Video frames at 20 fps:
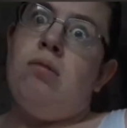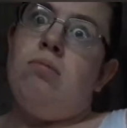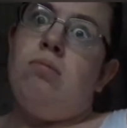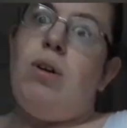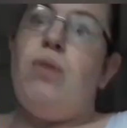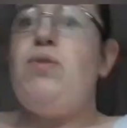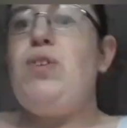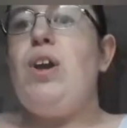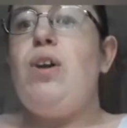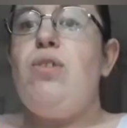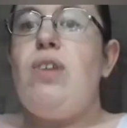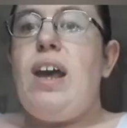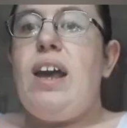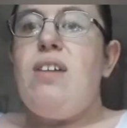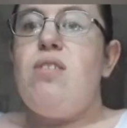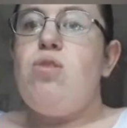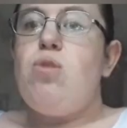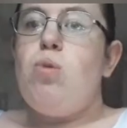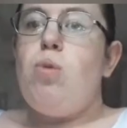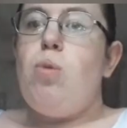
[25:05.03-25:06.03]
a few
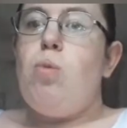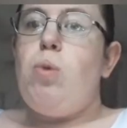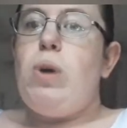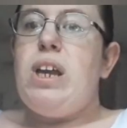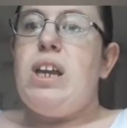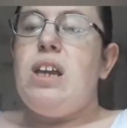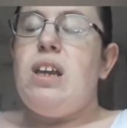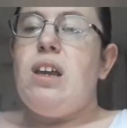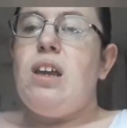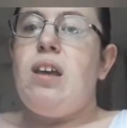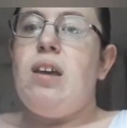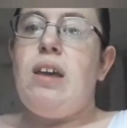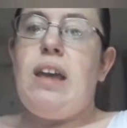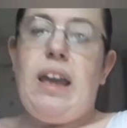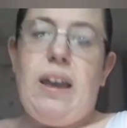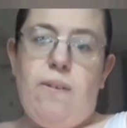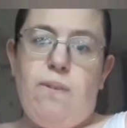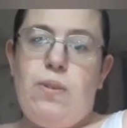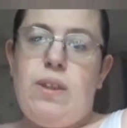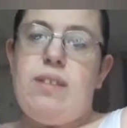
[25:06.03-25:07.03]
days to a week
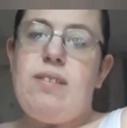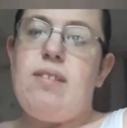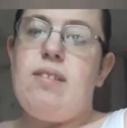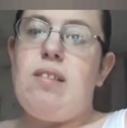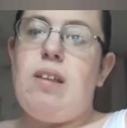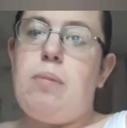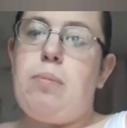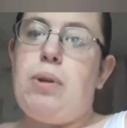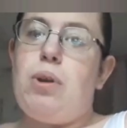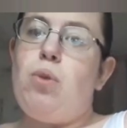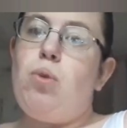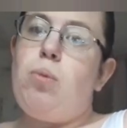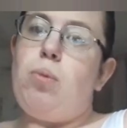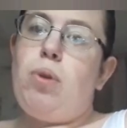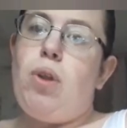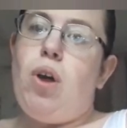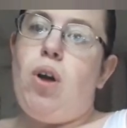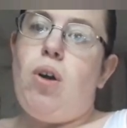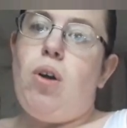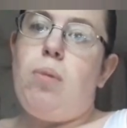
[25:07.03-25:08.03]
if this is like my
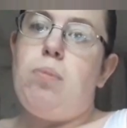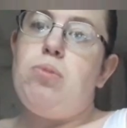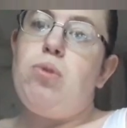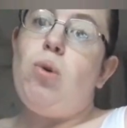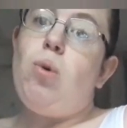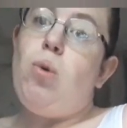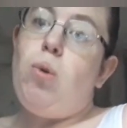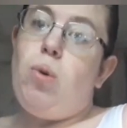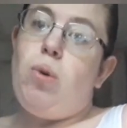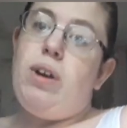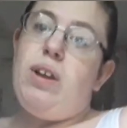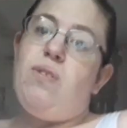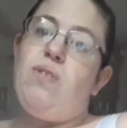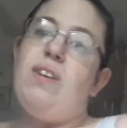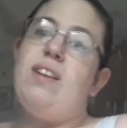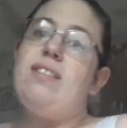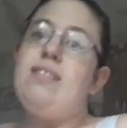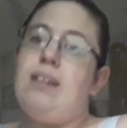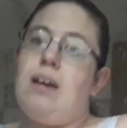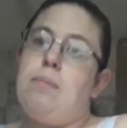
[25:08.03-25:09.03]
normal arms, or if
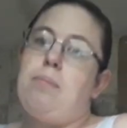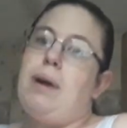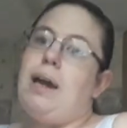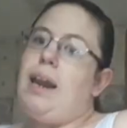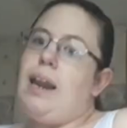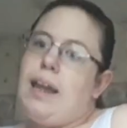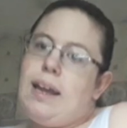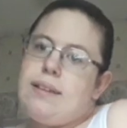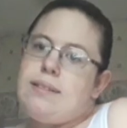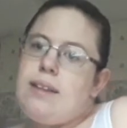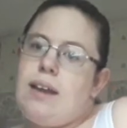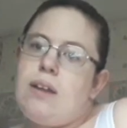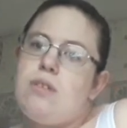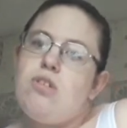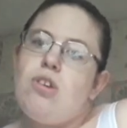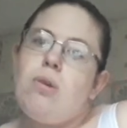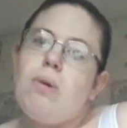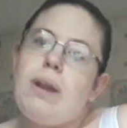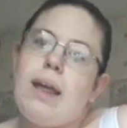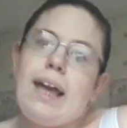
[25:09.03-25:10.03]
it's like my leg
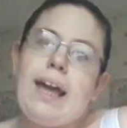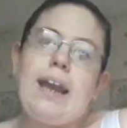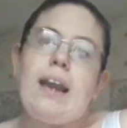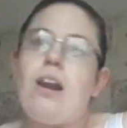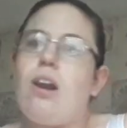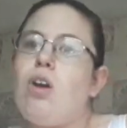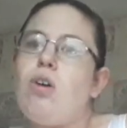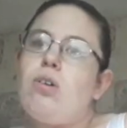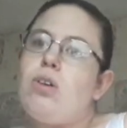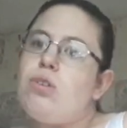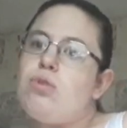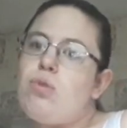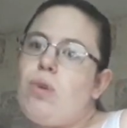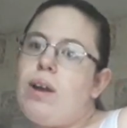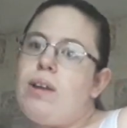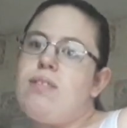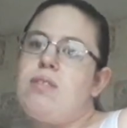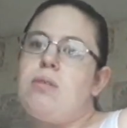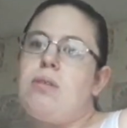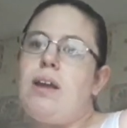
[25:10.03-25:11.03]
tattoo and I get a longer
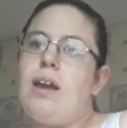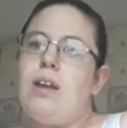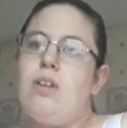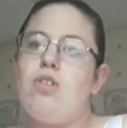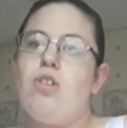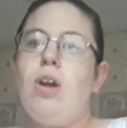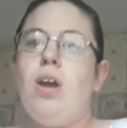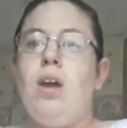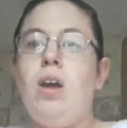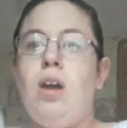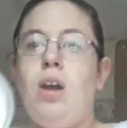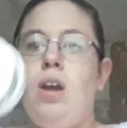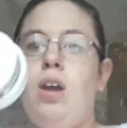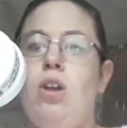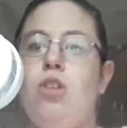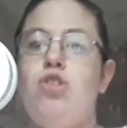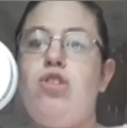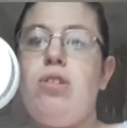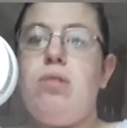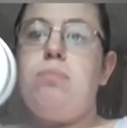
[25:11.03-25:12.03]
dry stage,
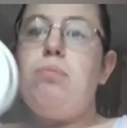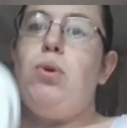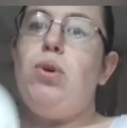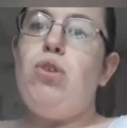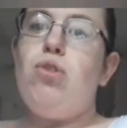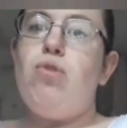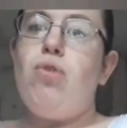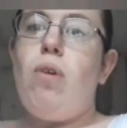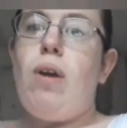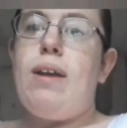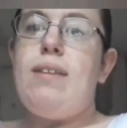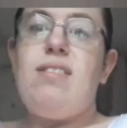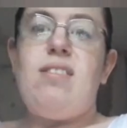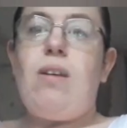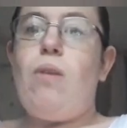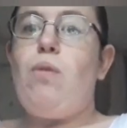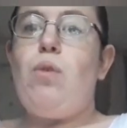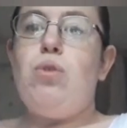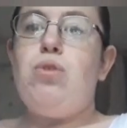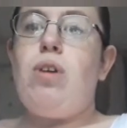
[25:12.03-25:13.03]
just moisturise
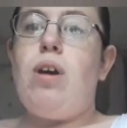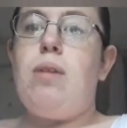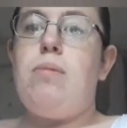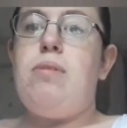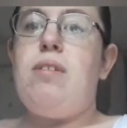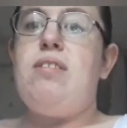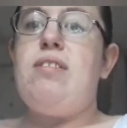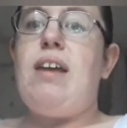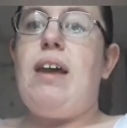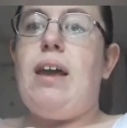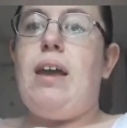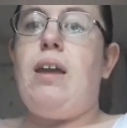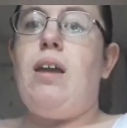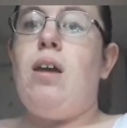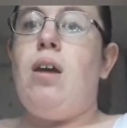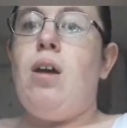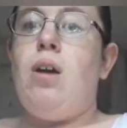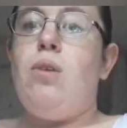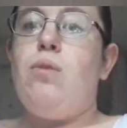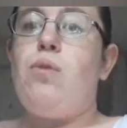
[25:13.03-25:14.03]
several times a day
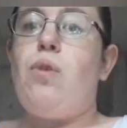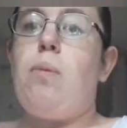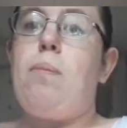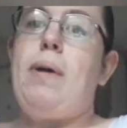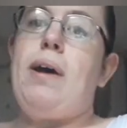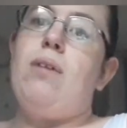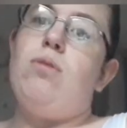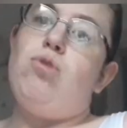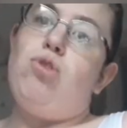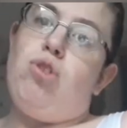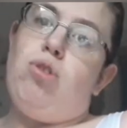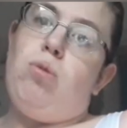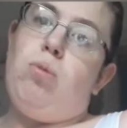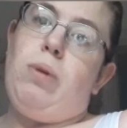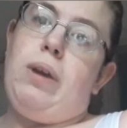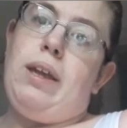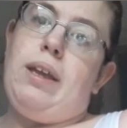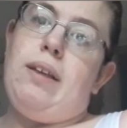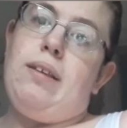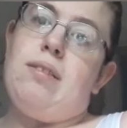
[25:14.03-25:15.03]
for about 2
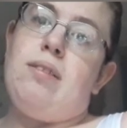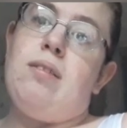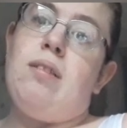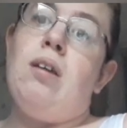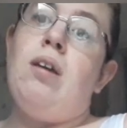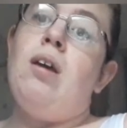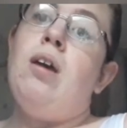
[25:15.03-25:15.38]
weeks.